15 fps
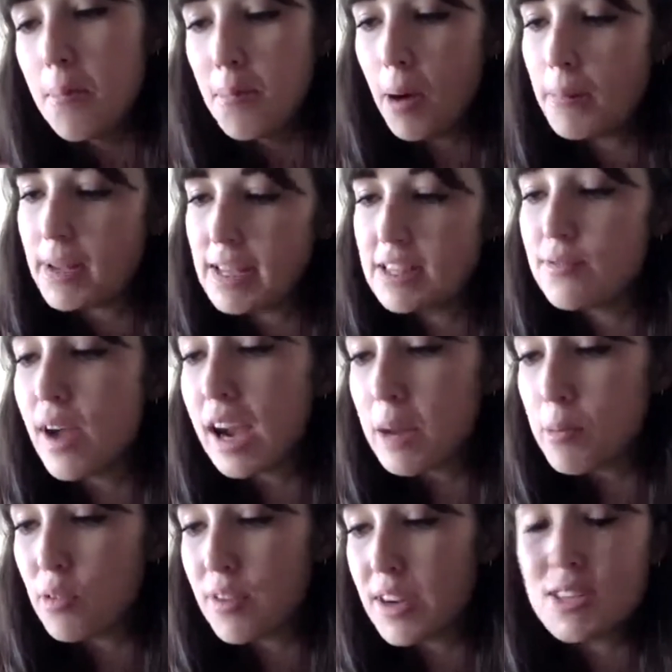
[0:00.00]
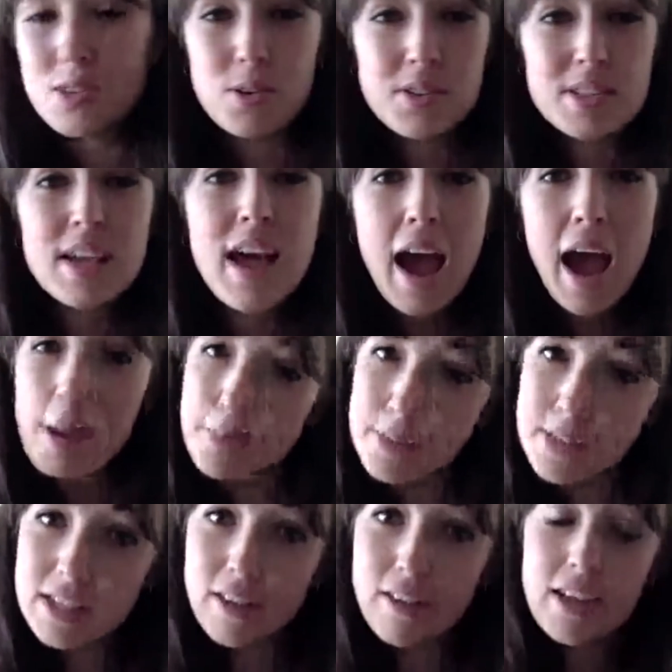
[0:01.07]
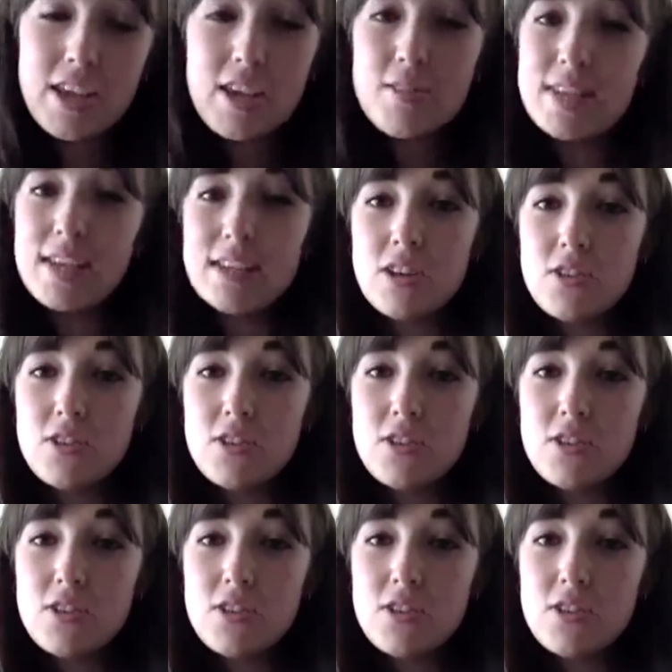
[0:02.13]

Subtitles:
Pumpkin's a valuable resource, absolutely use it.